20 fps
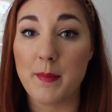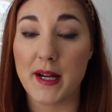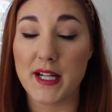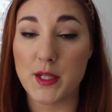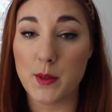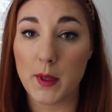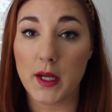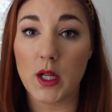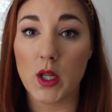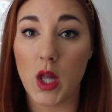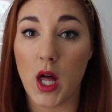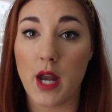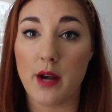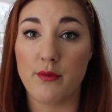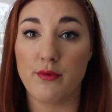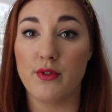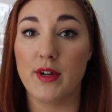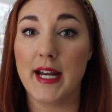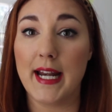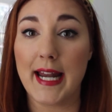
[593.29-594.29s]
by doing a lot
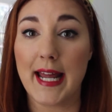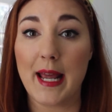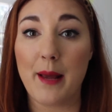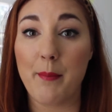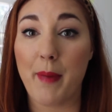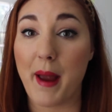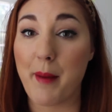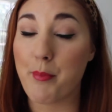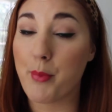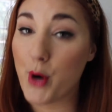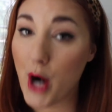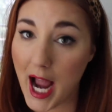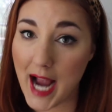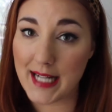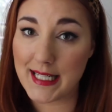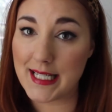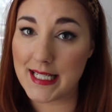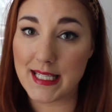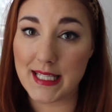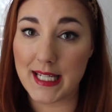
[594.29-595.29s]
of reading, by
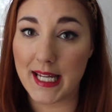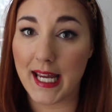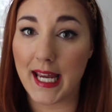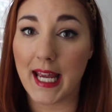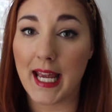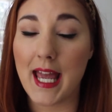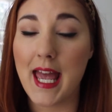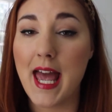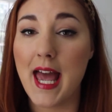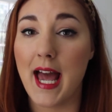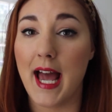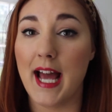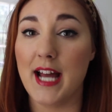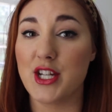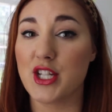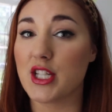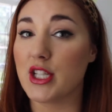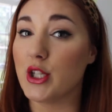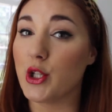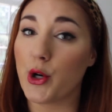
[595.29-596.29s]
practicing,
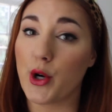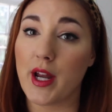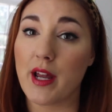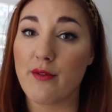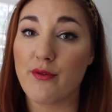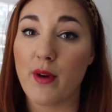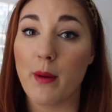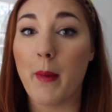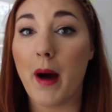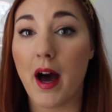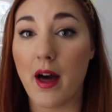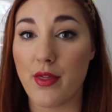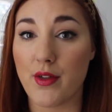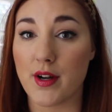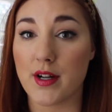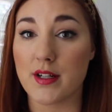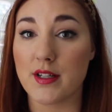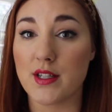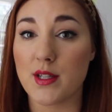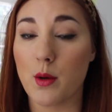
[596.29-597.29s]
and just learning from
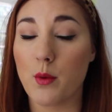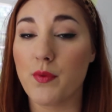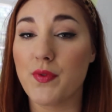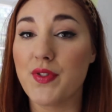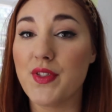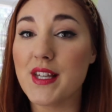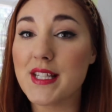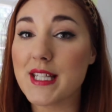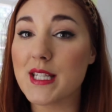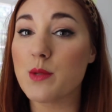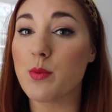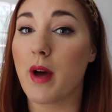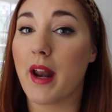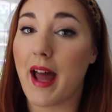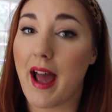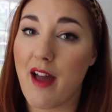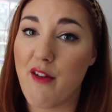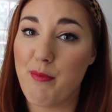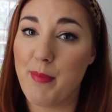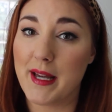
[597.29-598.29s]
others. So this is
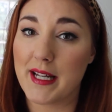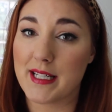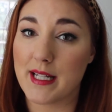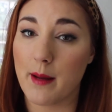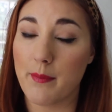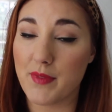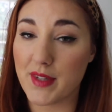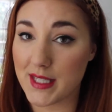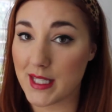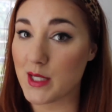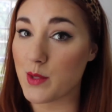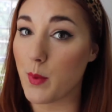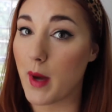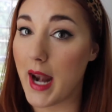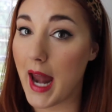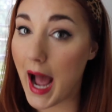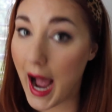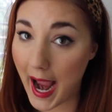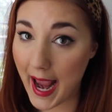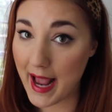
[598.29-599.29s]
what I've picked up. This is
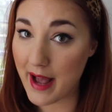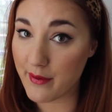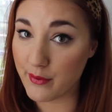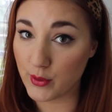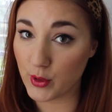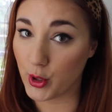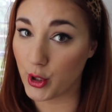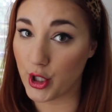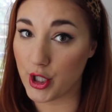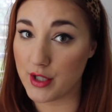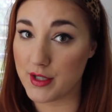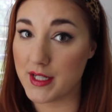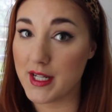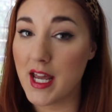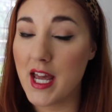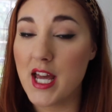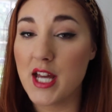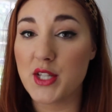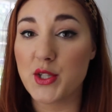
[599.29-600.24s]
what I have learned.